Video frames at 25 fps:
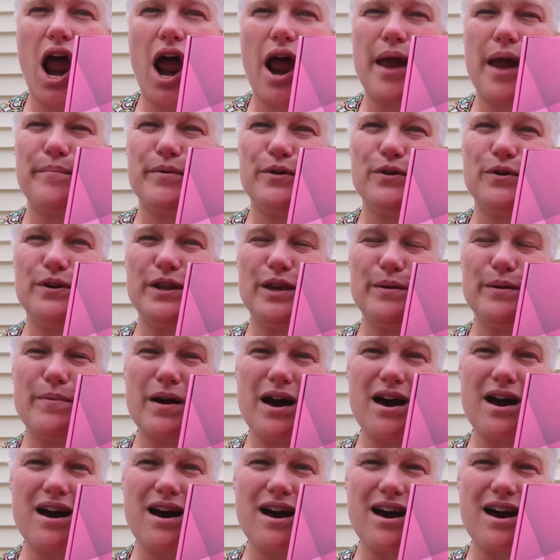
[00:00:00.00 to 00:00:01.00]
Beauty
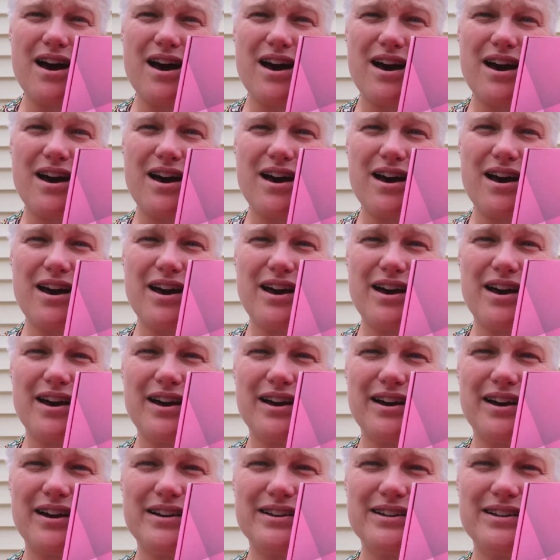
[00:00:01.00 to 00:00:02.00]

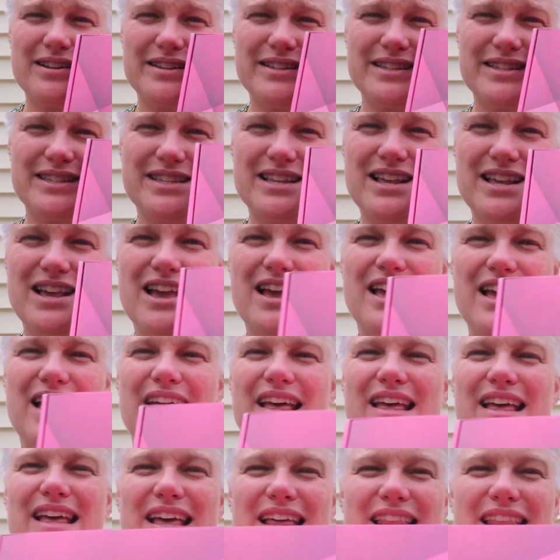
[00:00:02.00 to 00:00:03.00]
Box.
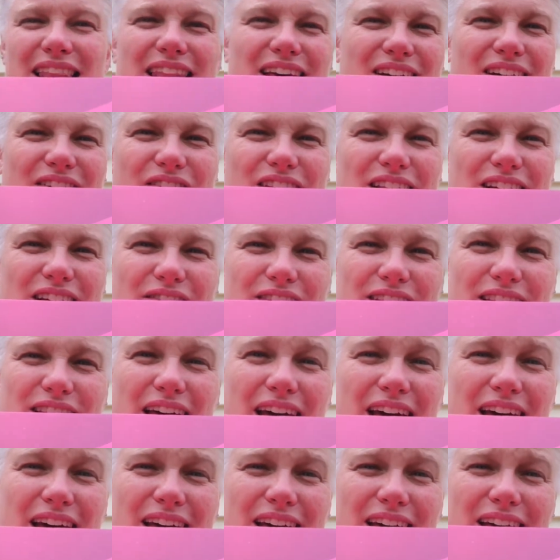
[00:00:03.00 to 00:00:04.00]
Love, love,
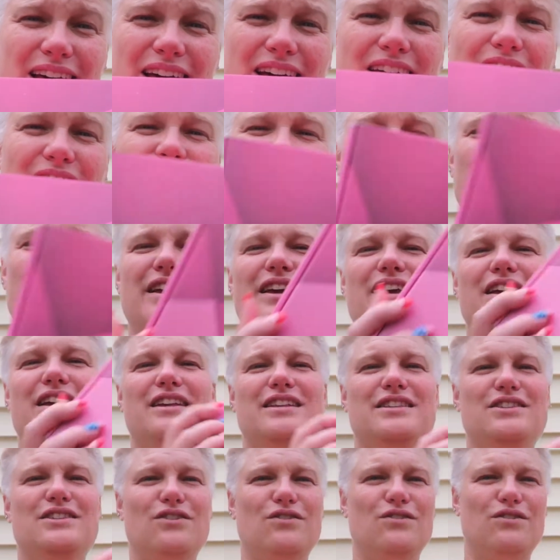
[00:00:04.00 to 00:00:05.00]
love.
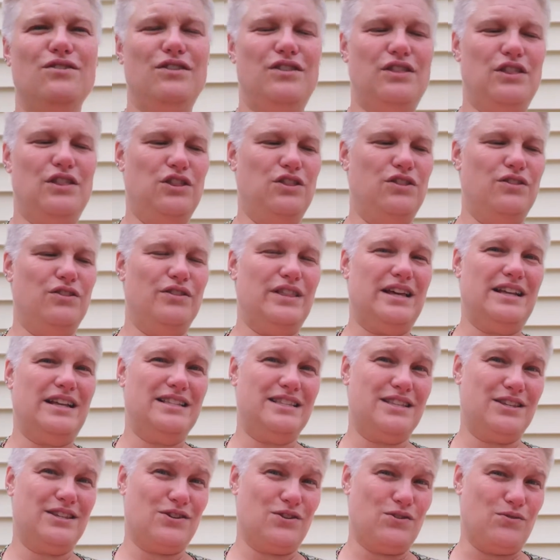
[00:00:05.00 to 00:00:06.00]
So
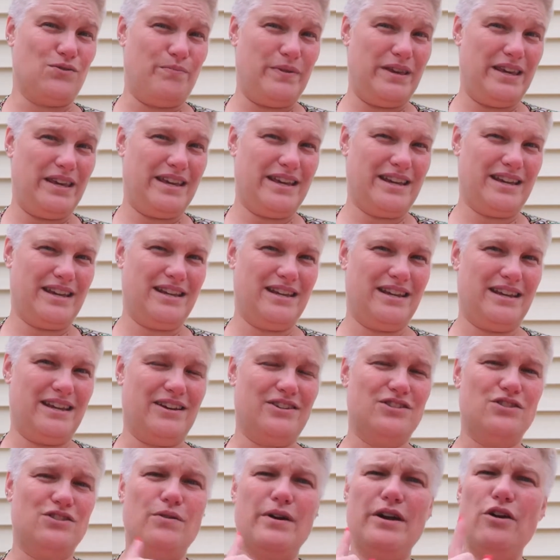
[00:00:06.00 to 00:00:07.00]
let's go peek in
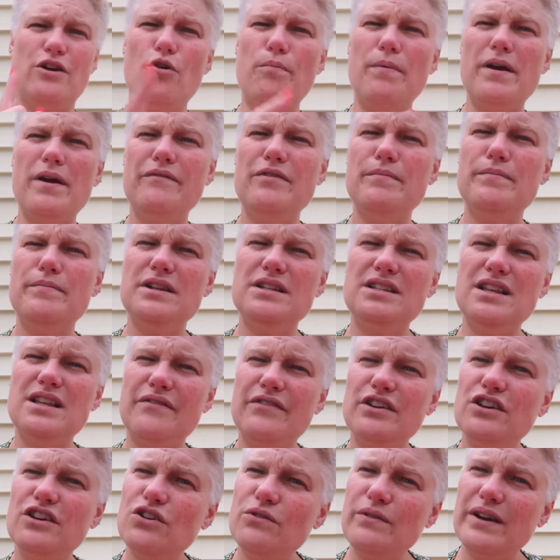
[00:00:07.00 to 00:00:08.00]
here. So I hope everybody's
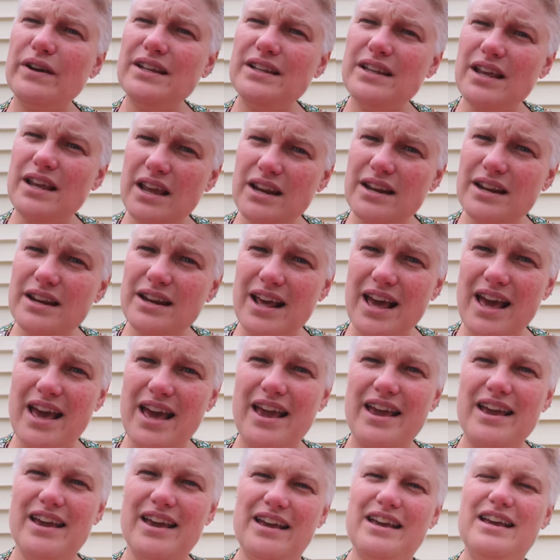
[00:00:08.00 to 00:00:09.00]
having a great day
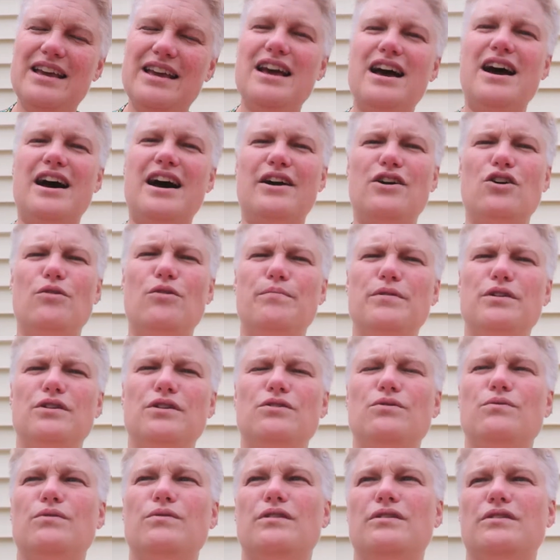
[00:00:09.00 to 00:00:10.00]
today. I hope
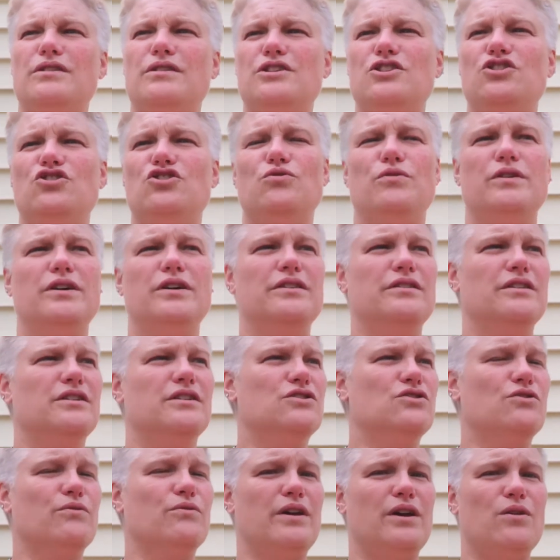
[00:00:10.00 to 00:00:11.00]
you are enjoying
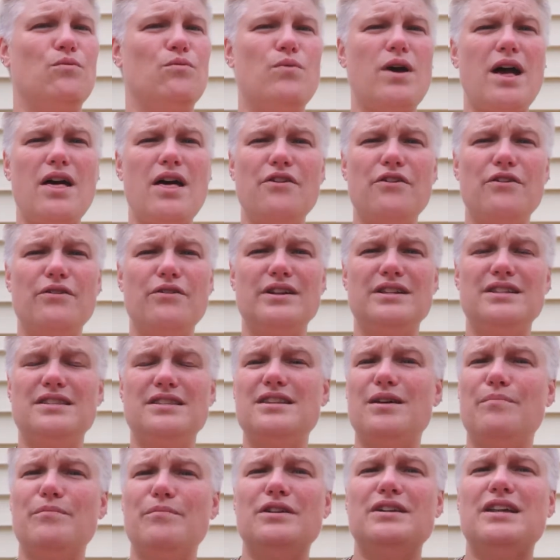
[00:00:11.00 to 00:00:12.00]
this great weather. It's
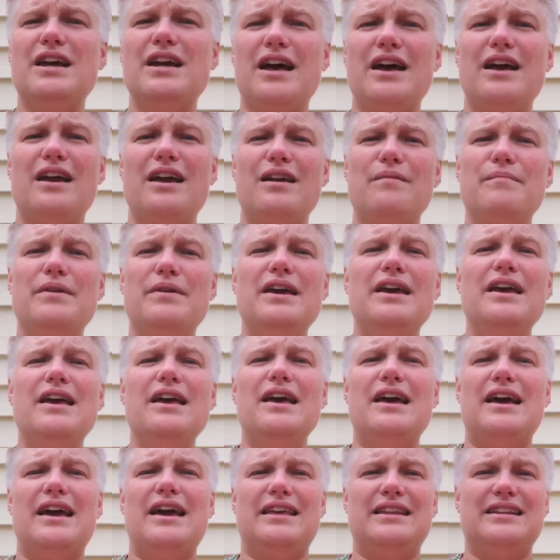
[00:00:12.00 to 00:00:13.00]
summertime
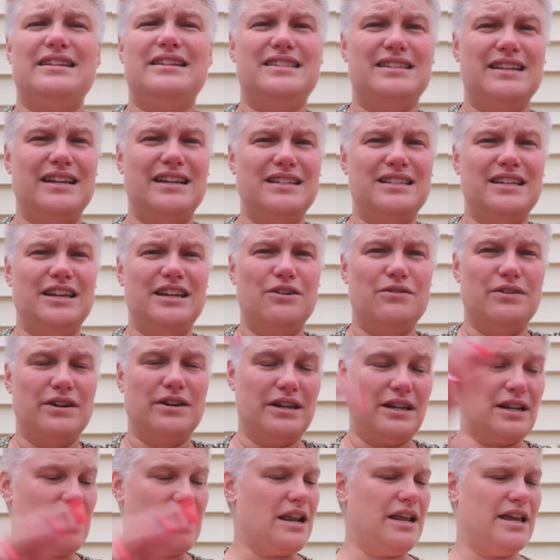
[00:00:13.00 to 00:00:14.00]
and it's nice here in
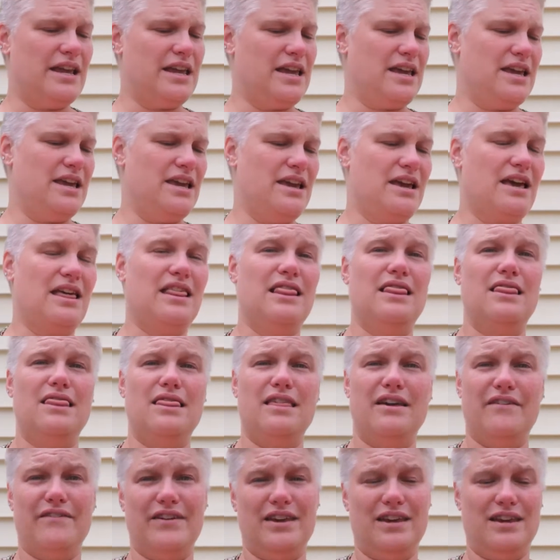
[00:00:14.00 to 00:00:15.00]
Connecticut. I
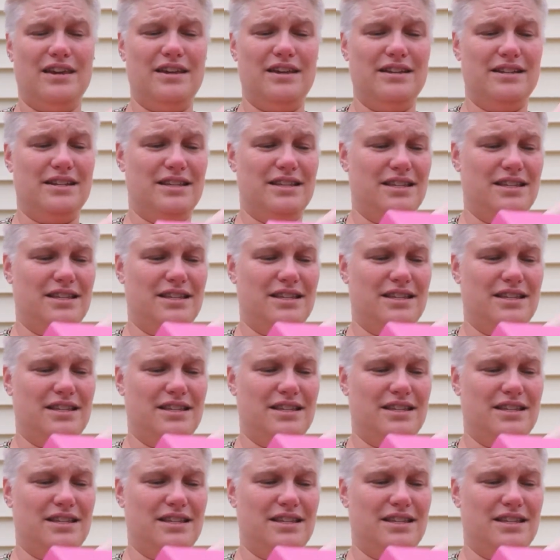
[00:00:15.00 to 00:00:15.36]
love it.